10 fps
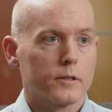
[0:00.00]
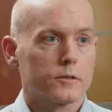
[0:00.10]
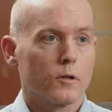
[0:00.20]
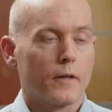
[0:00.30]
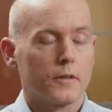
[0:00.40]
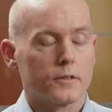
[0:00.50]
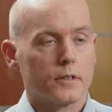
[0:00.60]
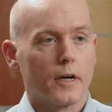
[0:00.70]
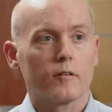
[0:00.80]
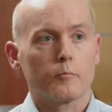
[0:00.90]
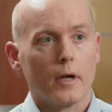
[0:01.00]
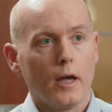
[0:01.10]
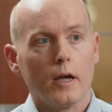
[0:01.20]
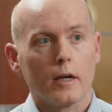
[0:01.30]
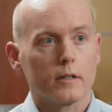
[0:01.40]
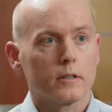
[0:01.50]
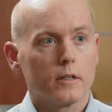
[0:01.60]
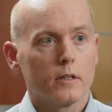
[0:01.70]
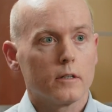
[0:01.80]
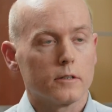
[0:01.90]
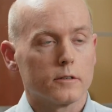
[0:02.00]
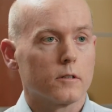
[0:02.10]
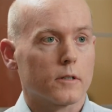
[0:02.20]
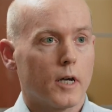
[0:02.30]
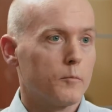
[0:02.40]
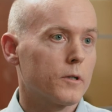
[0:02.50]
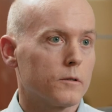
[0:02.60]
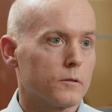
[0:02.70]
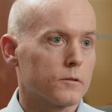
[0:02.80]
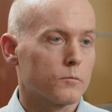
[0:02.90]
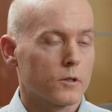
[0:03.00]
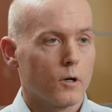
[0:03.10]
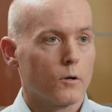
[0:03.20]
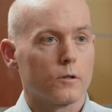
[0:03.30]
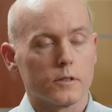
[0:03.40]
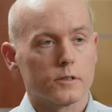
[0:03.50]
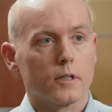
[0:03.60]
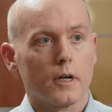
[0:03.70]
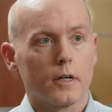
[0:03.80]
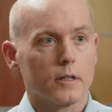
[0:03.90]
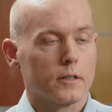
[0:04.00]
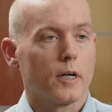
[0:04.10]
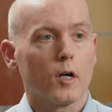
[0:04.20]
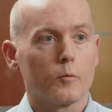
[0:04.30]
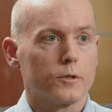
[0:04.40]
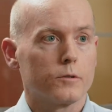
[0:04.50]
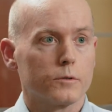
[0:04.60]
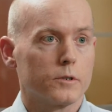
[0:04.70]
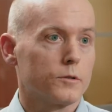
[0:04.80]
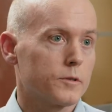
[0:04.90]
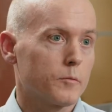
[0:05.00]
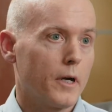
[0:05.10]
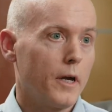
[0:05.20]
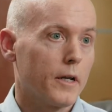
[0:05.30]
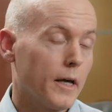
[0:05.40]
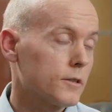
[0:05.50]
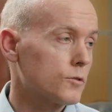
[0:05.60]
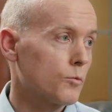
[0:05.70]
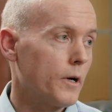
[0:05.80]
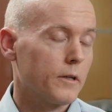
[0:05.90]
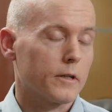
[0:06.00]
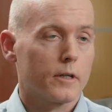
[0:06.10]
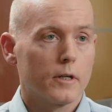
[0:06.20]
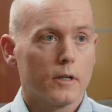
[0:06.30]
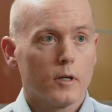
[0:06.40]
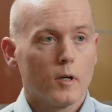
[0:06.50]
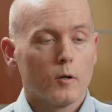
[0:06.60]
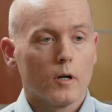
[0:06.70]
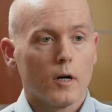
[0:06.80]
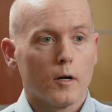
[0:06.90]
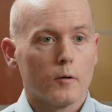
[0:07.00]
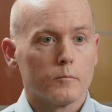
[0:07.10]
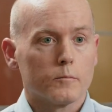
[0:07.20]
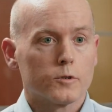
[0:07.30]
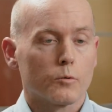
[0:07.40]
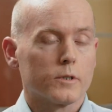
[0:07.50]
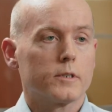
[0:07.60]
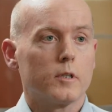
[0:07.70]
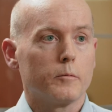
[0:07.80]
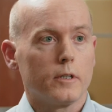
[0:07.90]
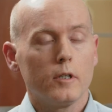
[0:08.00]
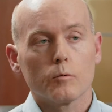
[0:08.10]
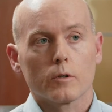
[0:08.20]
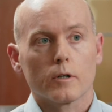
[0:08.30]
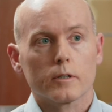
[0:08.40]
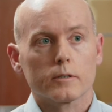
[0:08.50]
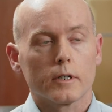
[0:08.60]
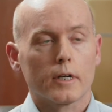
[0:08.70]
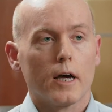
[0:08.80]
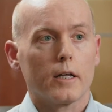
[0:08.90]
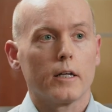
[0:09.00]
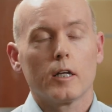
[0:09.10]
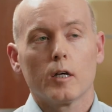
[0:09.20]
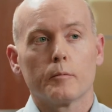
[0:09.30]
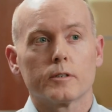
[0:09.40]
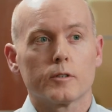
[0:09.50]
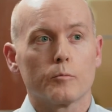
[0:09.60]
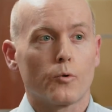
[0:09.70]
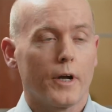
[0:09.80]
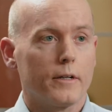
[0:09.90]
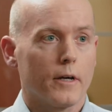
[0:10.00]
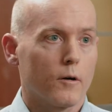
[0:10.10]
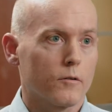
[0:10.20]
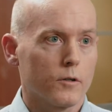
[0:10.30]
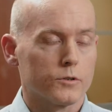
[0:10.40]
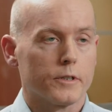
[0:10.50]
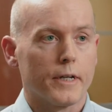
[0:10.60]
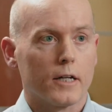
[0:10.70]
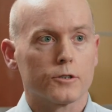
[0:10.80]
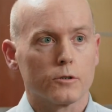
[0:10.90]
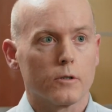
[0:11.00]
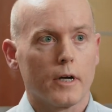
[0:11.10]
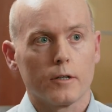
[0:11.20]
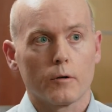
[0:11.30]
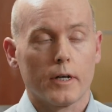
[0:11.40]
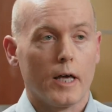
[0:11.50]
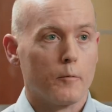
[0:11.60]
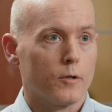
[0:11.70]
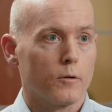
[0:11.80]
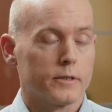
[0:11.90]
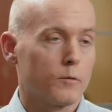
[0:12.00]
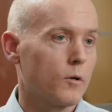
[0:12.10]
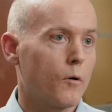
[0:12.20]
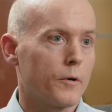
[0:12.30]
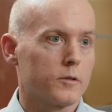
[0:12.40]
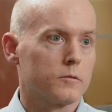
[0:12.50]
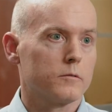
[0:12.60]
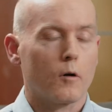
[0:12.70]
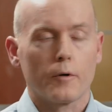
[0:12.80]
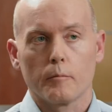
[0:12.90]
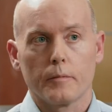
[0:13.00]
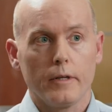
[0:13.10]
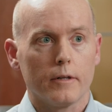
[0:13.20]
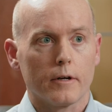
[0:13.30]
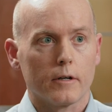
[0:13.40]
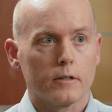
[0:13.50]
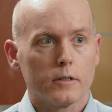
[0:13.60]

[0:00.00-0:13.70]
So at the site of pain, these little chemicals will go to the site and help you reduce the pain and swelling. So where CBD works, it kind of inhibits the breakdown of those natural endocannabinoids that would already be there.